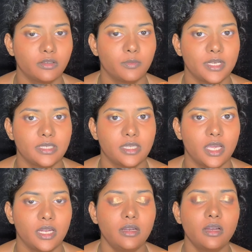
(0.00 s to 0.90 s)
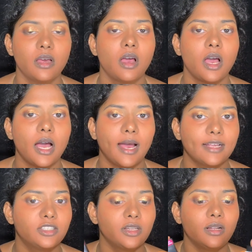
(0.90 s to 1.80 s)
to my skin, I
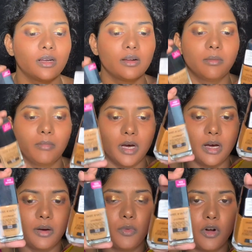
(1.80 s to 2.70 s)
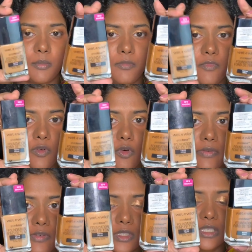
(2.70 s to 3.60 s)
still want to go
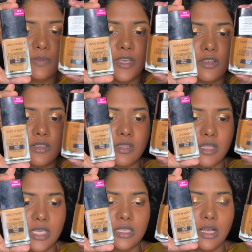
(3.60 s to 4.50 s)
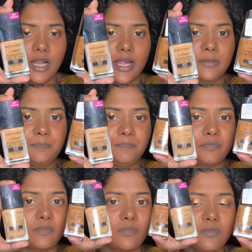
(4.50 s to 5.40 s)
for this because these are like
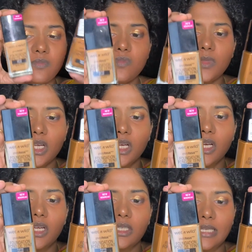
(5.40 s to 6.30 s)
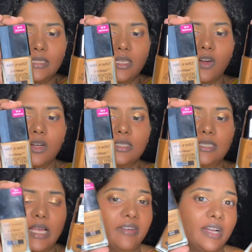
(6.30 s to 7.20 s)
tested on
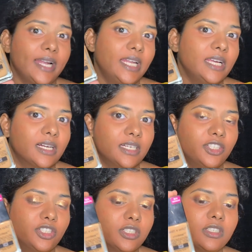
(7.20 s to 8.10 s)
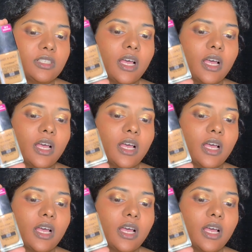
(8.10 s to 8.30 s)
7 lighting conditions.